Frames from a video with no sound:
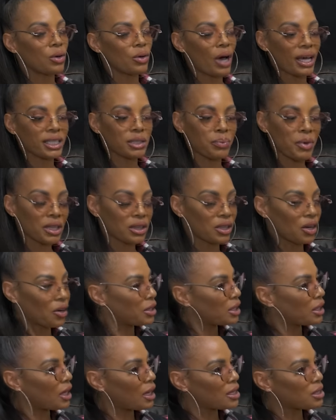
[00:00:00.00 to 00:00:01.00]
I spent
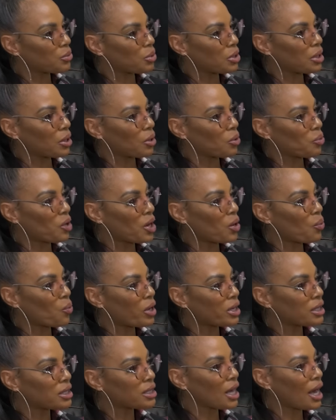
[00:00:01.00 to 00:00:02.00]
30 days with him,
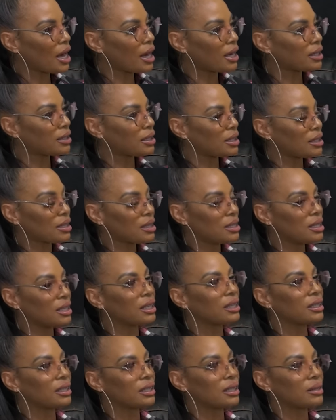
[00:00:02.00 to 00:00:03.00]
and once I
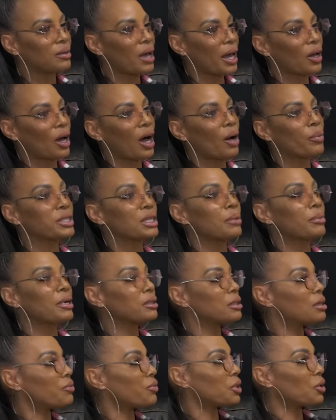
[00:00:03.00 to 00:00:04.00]
couldn't, like, I was up
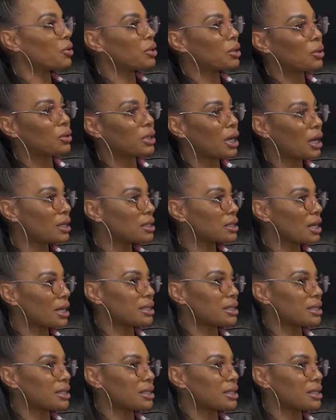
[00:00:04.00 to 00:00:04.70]
under him for 30 whole days.